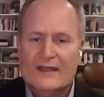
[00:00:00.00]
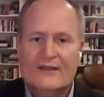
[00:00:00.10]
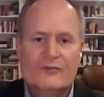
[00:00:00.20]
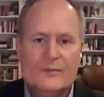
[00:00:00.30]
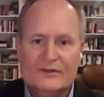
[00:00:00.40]

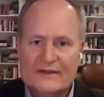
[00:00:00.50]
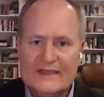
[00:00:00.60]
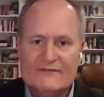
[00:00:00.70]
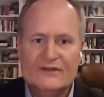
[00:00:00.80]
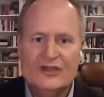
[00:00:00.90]
If we
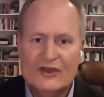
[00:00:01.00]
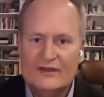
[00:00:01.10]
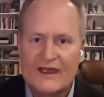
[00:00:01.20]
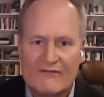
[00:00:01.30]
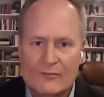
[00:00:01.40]
believe in
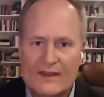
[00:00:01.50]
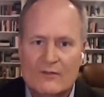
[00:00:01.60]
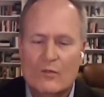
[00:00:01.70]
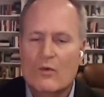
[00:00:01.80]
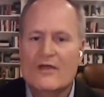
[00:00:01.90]
good government,
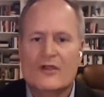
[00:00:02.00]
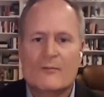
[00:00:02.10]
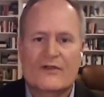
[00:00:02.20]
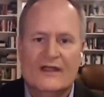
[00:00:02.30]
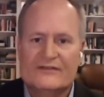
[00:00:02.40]
whether a
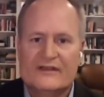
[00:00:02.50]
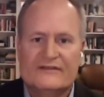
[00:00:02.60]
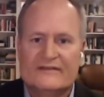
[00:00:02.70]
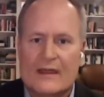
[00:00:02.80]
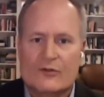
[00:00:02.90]
president is
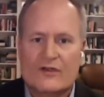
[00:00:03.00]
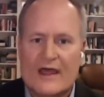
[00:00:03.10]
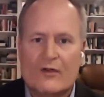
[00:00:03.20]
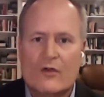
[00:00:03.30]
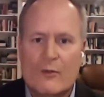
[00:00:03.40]
a
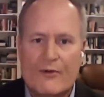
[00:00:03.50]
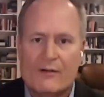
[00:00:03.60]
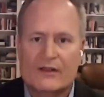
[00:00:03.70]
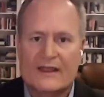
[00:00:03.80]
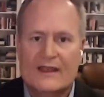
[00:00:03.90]
Democrat or
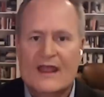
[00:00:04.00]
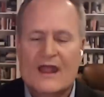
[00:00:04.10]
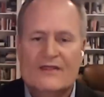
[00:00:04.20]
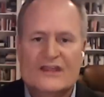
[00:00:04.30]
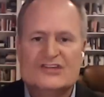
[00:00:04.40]
Republican,
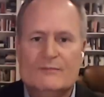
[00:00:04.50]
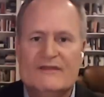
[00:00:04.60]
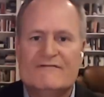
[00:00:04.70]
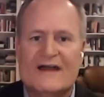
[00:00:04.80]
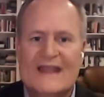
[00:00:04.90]
they should
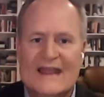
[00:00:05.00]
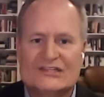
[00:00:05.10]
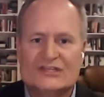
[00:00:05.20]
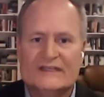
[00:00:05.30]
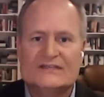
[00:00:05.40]
be
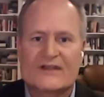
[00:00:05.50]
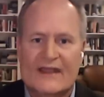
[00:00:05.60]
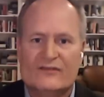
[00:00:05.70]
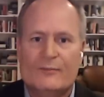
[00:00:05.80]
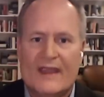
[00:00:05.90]
financially
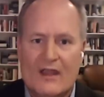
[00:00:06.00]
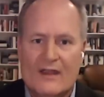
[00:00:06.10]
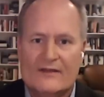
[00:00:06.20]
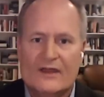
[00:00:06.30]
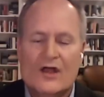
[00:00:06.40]

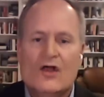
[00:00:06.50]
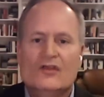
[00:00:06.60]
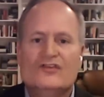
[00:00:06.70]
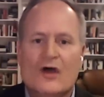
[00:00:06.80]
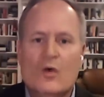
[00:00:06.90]
transparent
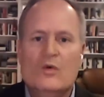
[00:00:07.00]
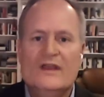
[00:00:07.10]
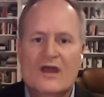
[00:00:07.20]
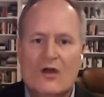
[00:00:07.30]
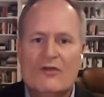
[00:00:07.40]
so
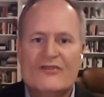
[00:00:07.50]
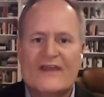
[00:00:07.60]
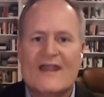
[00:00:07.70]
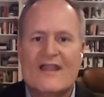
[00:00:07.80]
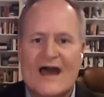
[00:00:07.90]
we know that
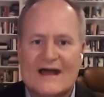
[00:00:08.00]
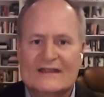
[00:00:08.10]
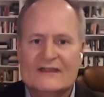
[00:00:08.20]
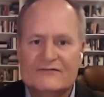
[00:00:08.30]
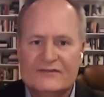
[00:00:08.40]
they are
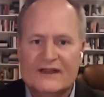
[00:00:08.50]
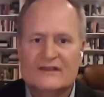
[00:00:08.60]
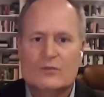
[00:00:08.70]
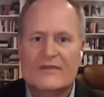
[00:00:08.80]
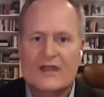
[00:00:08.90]
not
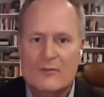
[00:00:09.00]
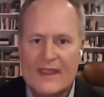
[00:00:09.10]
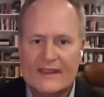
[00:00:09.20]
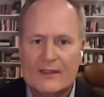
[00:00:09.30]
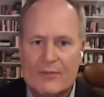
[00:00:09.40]
conflicted when they're
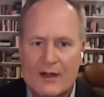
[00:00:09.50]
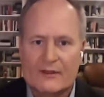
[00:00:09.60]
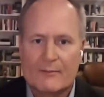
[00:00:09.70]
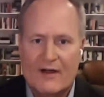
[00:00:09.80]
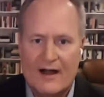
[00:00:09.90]
making
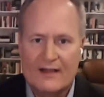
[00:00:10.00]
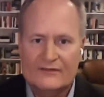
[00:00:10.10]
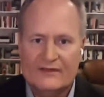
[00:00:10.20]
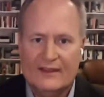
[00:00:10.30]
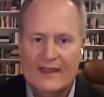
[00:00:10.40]
public
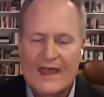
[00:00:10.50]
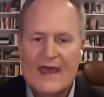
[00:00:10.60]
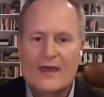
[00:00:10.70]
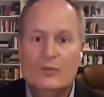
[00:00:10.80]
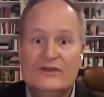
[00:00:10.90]
policy.
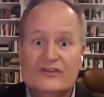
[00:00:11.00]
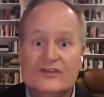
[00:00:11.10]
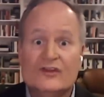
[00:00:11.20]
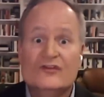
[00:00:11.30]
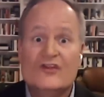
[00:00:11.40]
And we
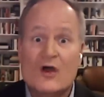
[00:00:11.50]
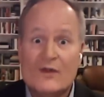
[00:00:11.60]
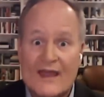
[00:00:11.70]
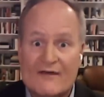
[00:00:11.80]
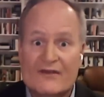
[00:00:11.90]
still
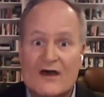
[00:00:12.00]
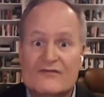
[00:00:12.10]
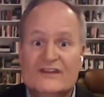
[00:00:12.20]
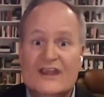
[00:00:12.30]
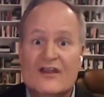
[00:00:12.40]
don't have enough
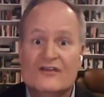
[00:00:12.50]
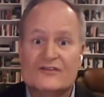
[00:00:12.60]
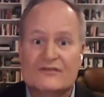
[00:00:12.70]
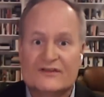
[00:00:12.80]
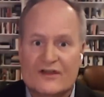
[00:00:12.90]
years
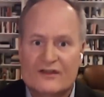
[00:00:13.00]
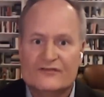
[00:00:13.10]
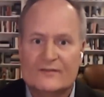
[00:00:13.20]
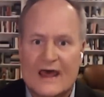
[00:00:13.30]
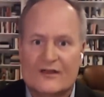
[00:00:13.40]
of returns
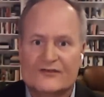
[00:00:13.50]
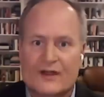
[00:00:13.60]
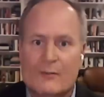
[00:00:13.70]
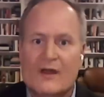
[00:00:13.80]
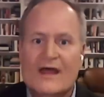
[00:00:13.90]
from Donald
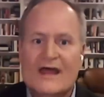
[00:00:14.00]
Trump